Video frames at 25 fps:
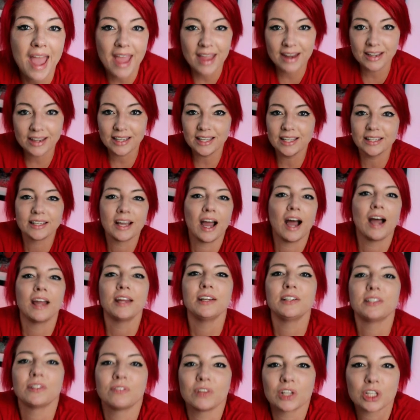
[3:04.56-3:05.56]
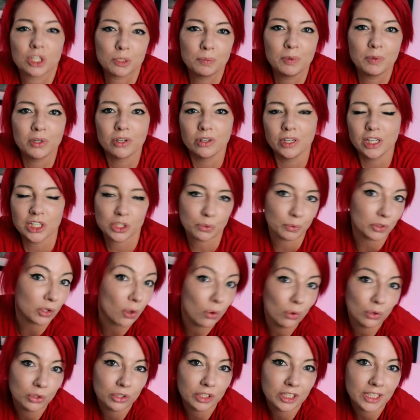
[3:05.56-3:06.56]
any kind of experience with
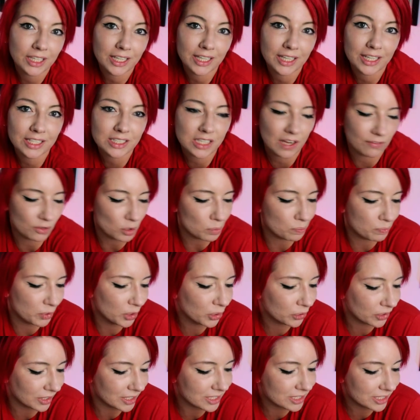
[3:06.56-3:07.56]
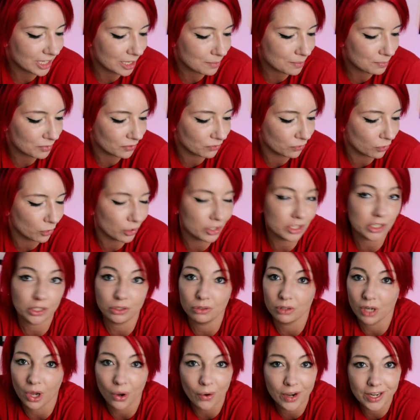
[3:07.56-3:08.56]
older kids? Have you built this kit before? Do
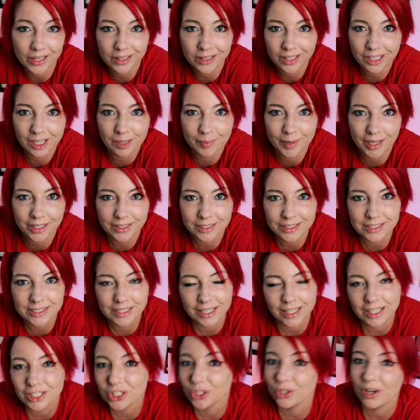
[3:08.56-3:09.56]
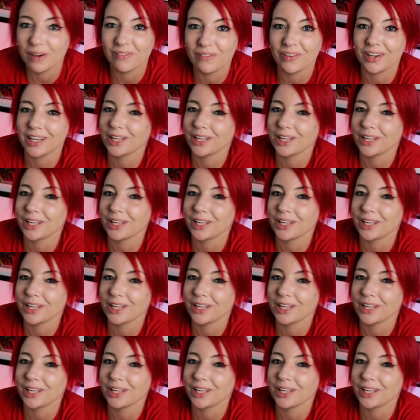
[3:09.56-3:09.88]
you know anything about this kit? Do you have